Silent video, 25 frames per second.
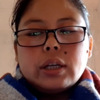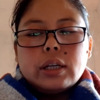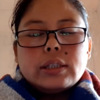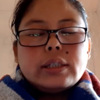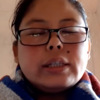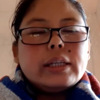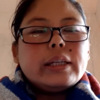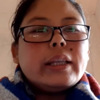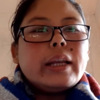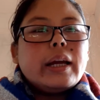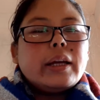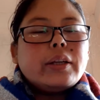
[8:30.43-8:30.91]

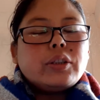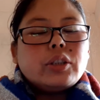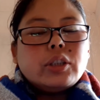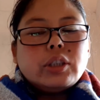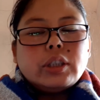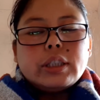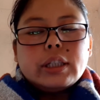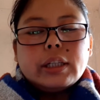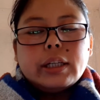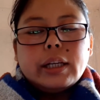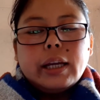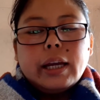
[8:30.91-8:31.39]
in
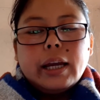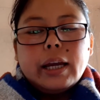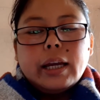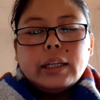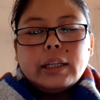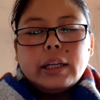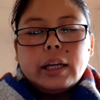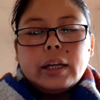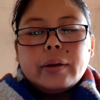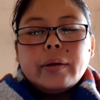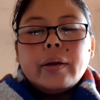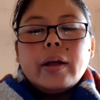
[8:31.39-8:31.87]

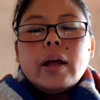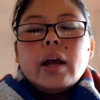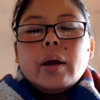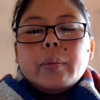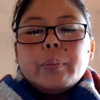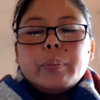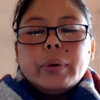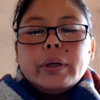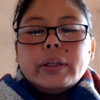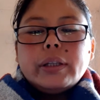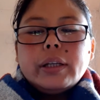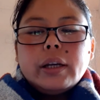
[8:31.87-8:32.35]
1938, and
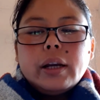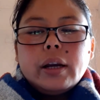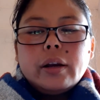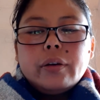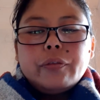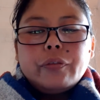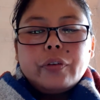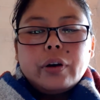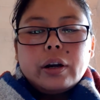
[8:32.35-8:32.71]
Britain and